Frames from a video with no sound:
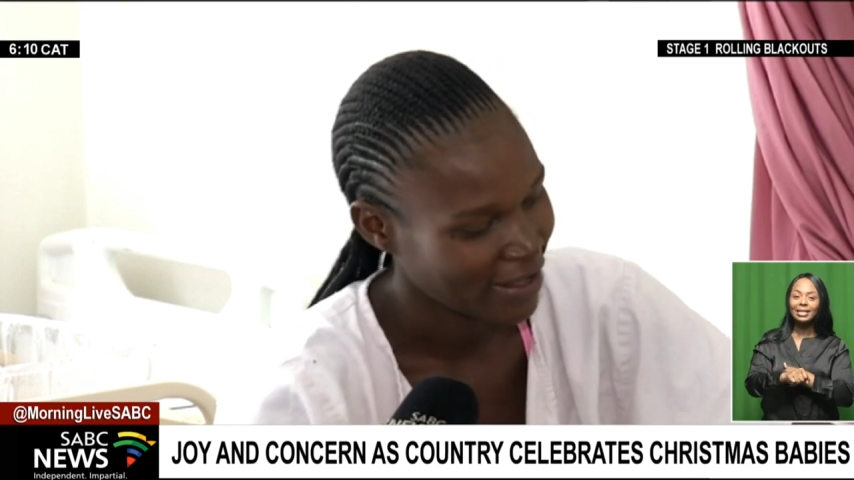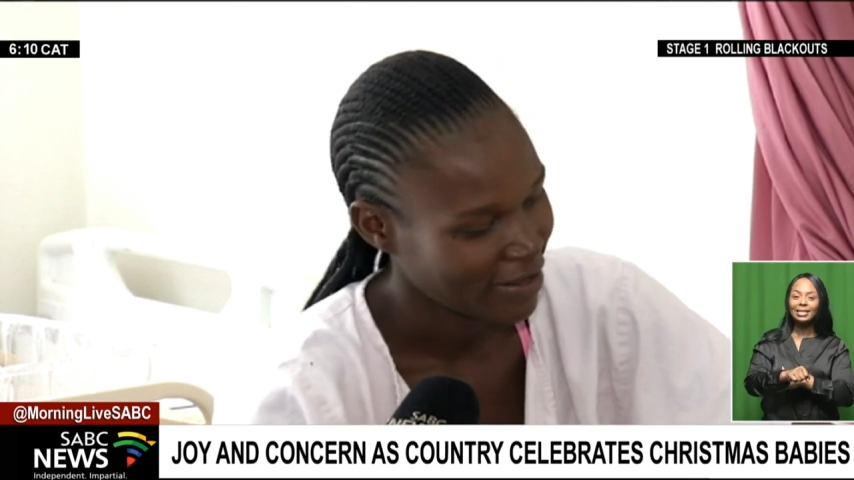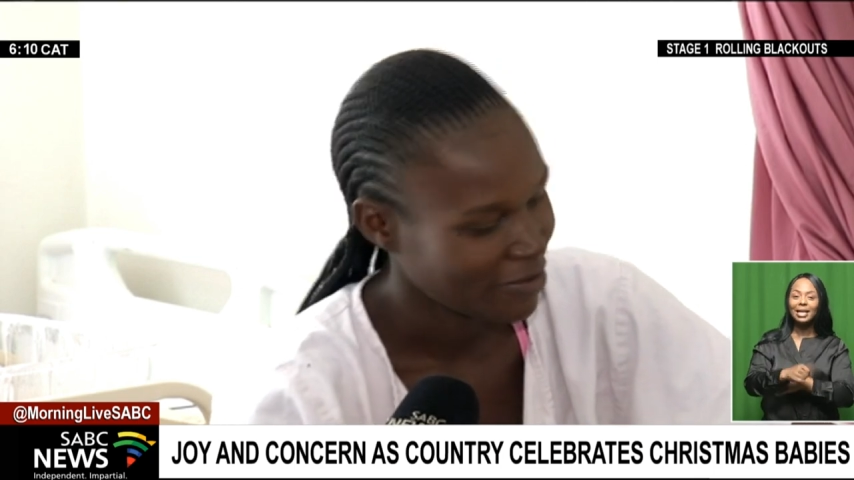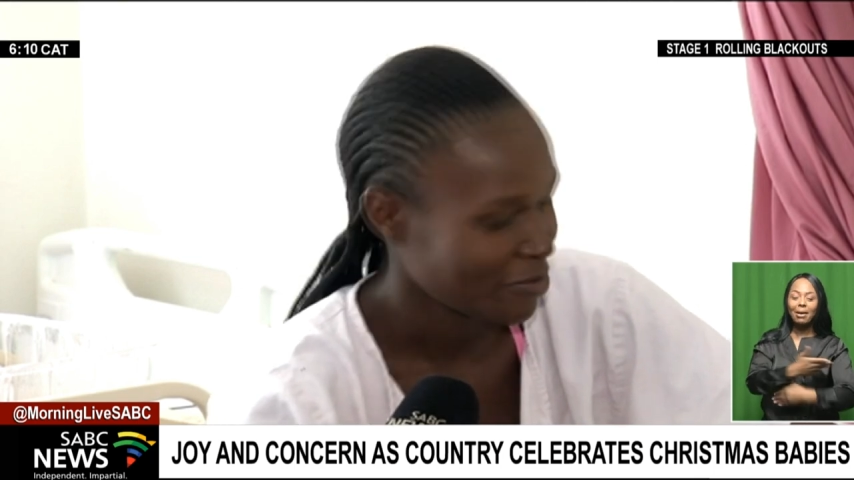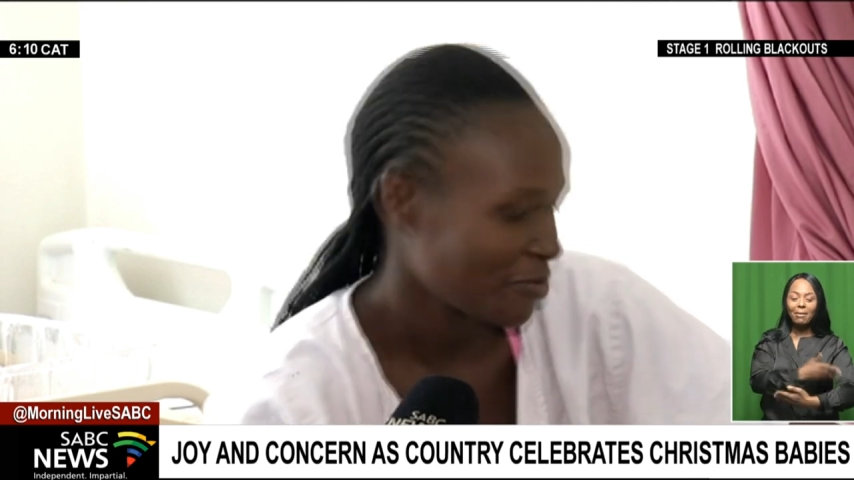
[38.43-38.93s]

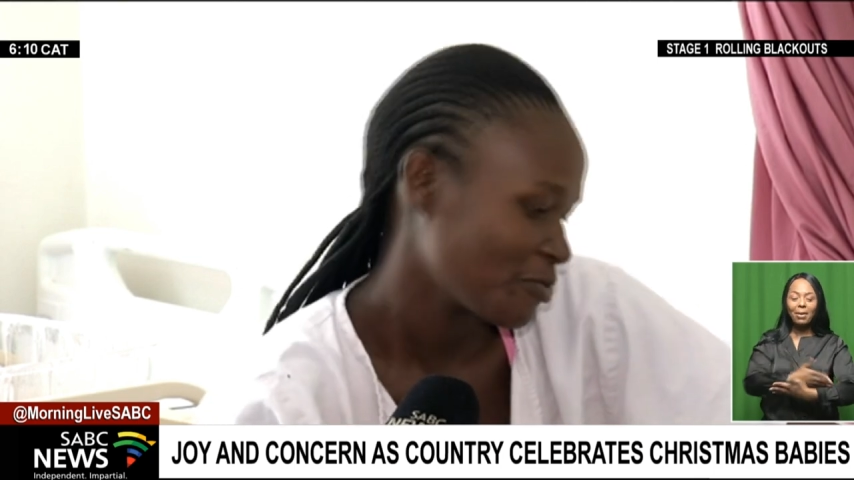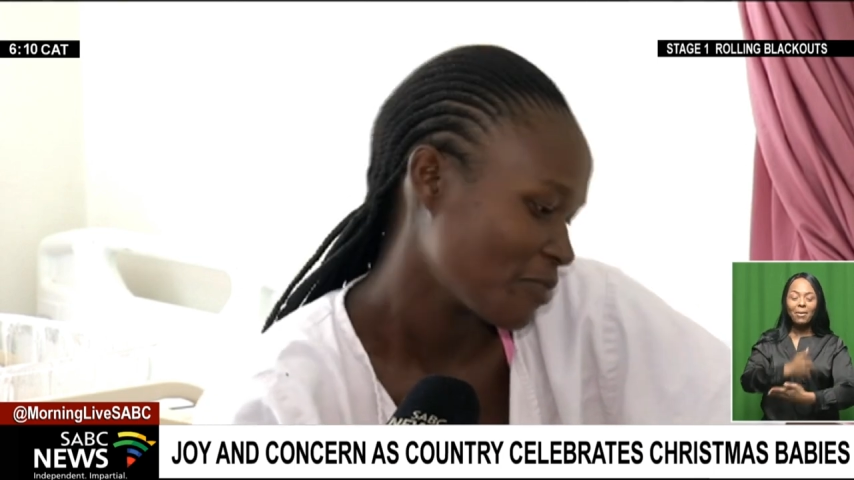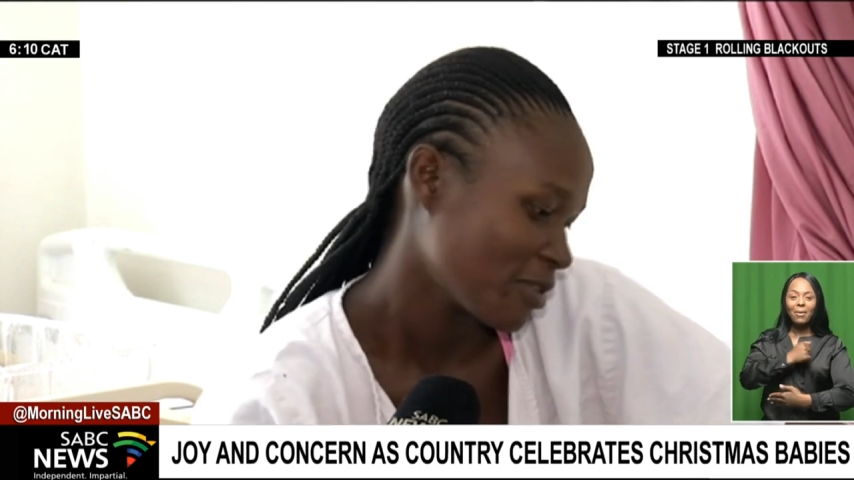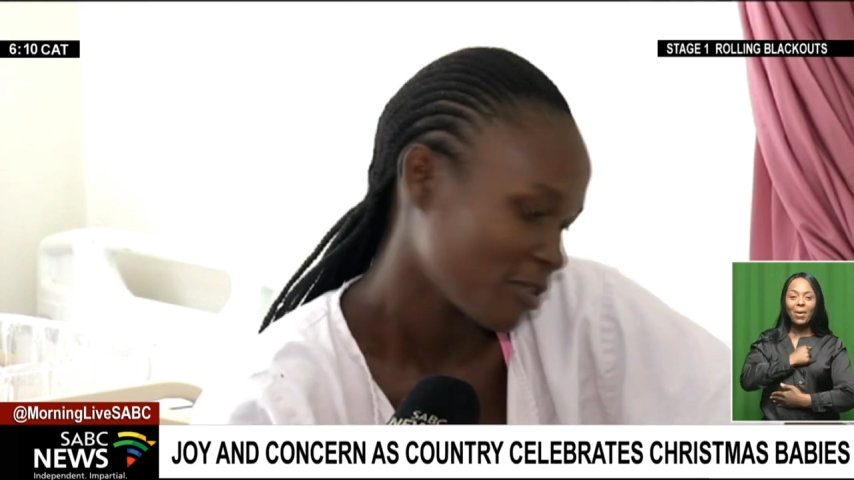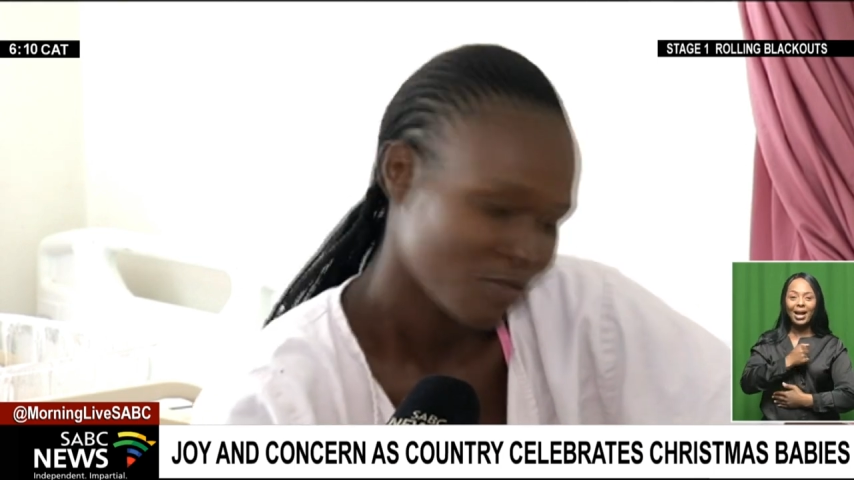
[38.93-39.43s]
So I
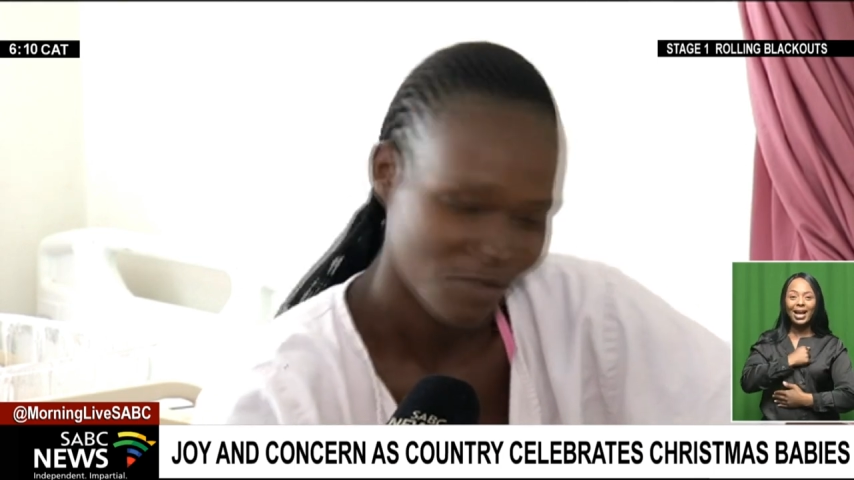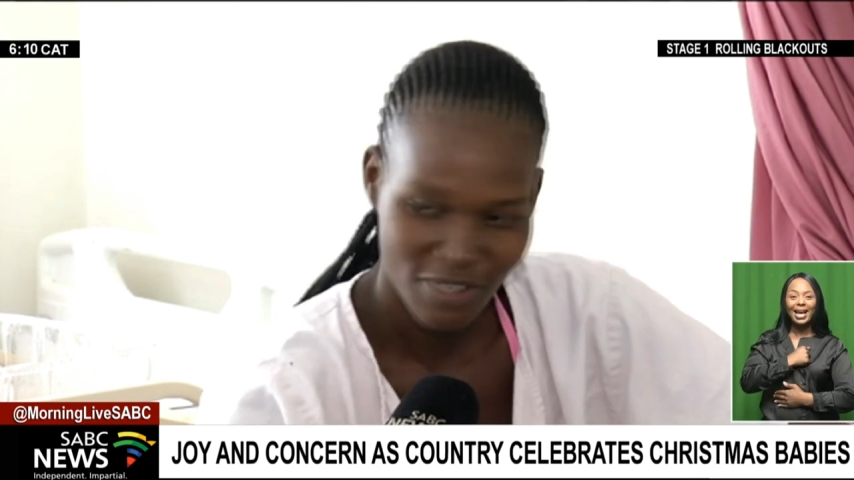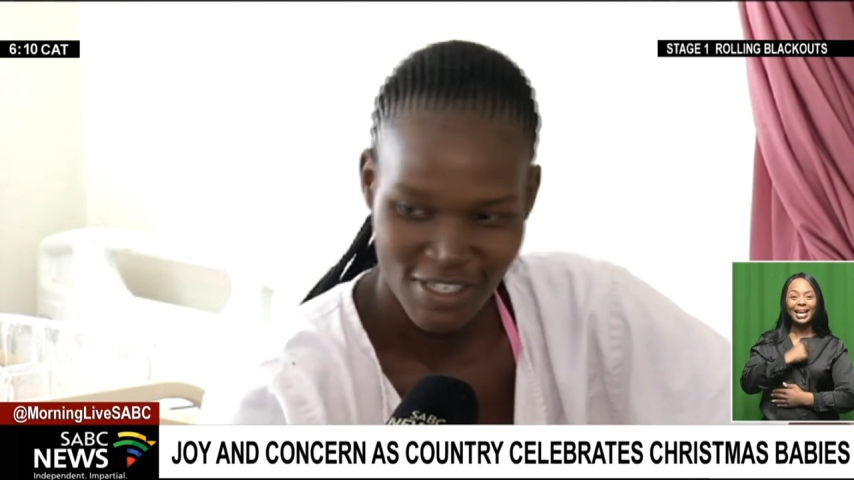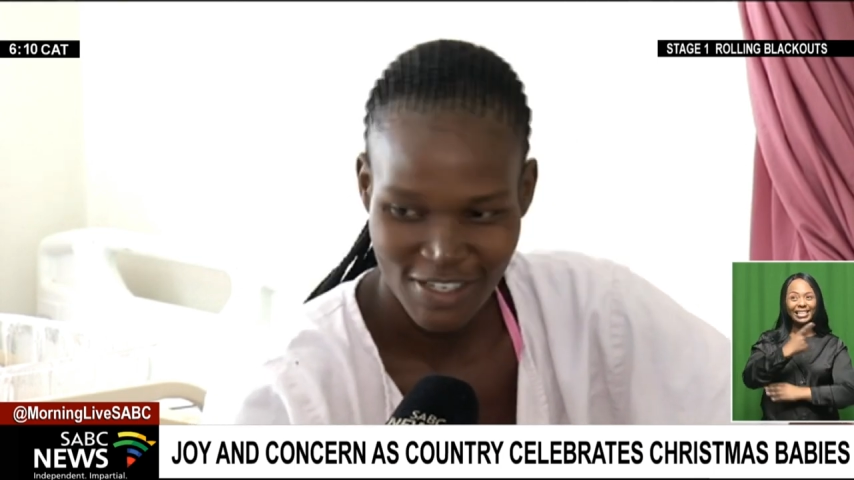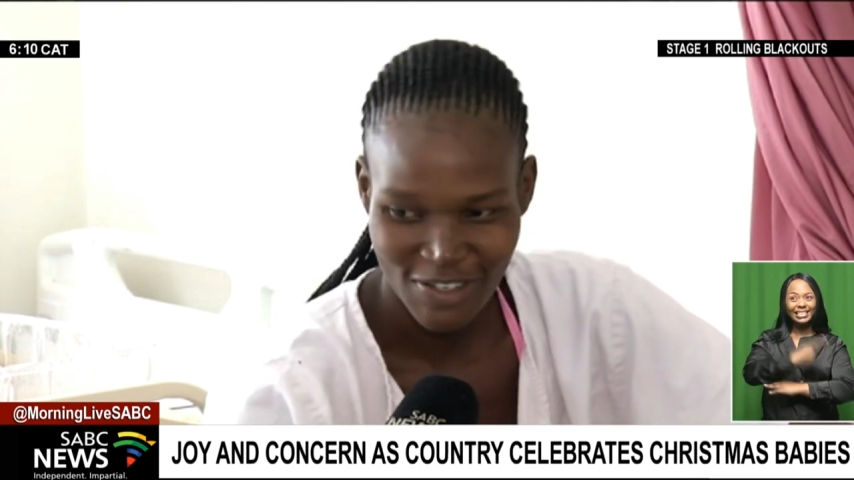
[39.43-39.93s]
named him